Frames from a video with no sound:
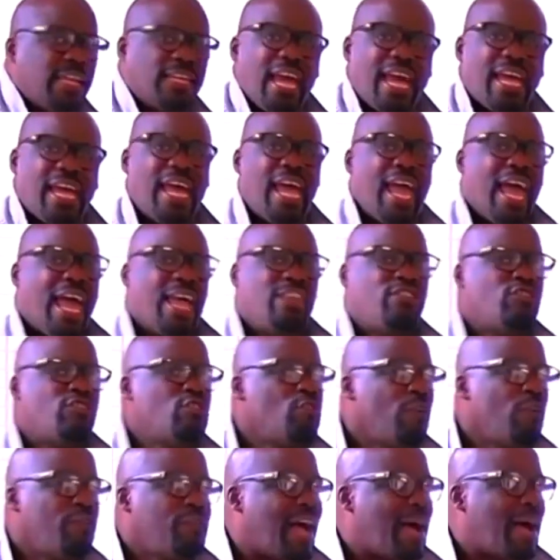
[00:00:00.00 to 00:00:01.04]
to day, and
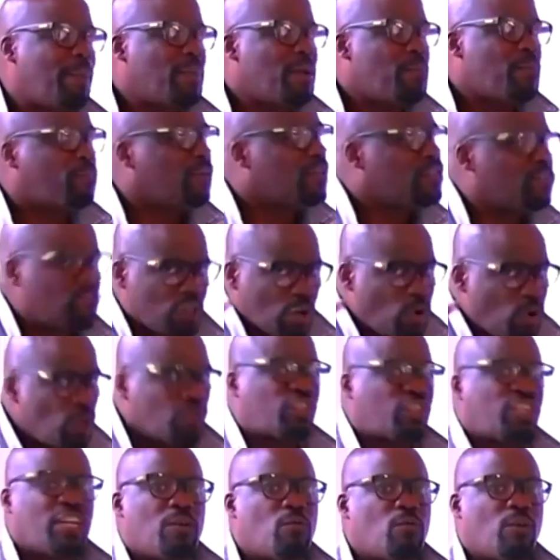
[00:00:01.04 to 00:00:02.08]
you have not been
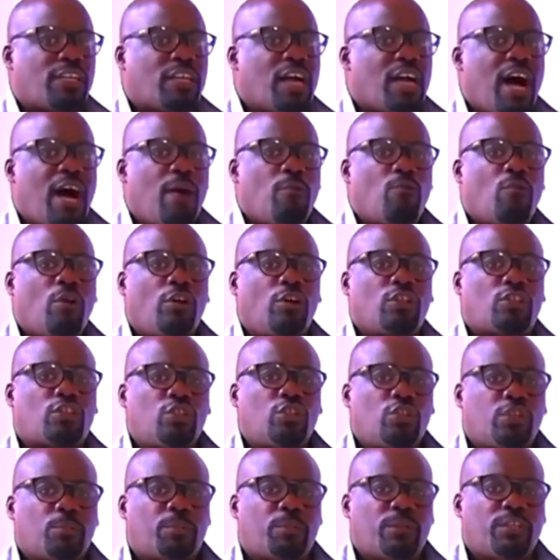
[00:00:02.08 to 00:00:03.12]
producing what God wants
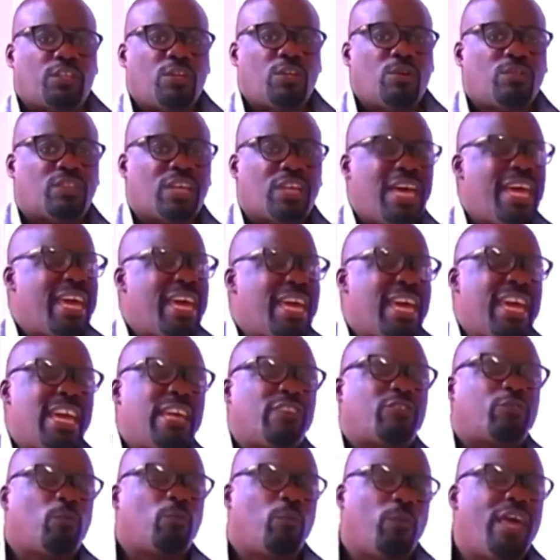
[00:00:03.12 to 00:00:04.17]
you to produce.
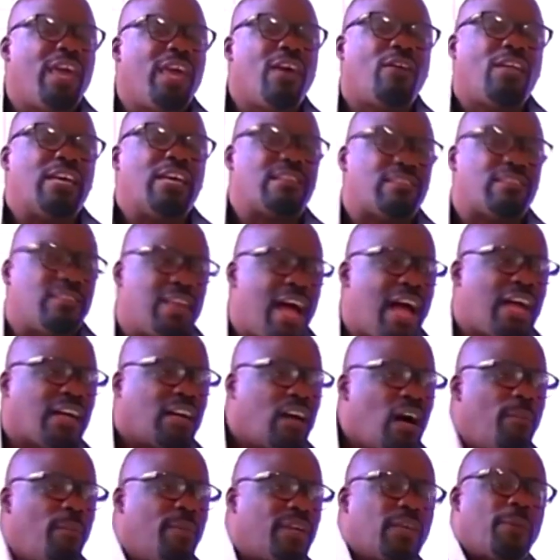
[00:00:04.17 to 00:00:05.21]
His will is not
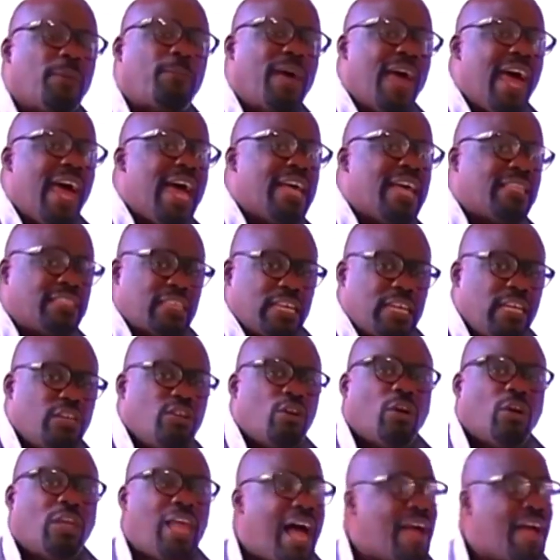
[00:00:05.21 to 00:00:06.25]
coming to pass in
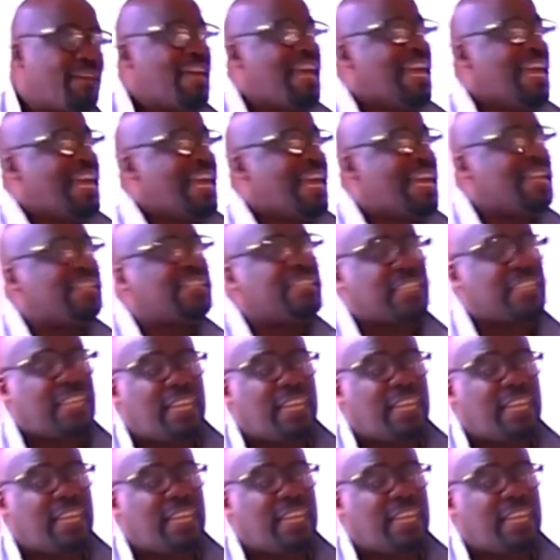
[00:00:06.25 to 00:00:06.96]
your life. His